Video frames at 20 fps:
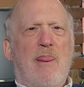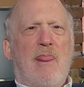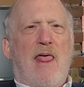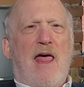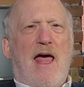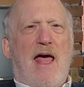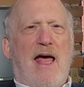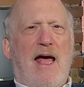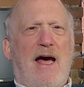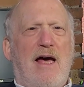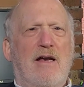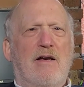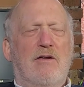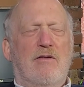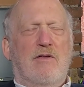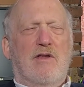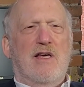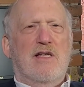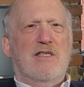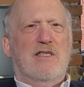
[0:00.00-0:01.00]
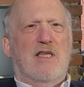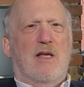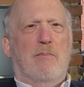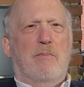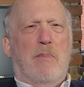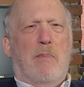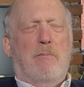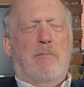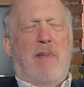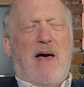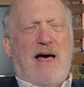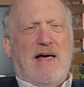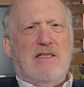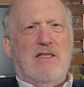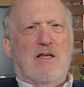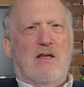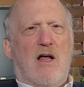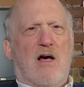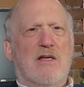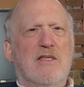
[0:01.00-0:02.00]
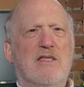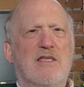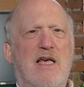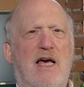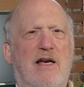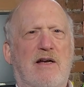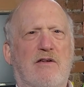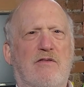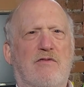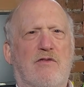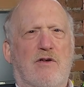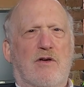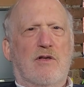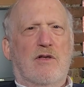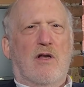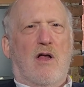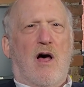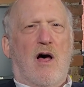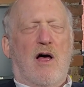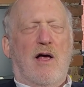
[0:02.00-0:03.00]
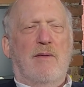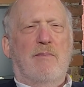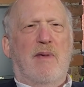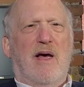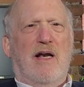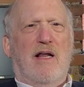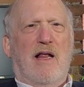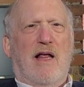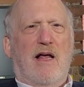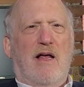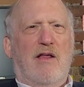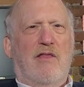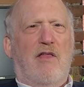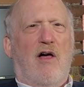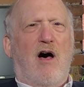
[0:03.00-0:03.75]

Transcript: and there's the Bazelon Center for Law and Mental Health.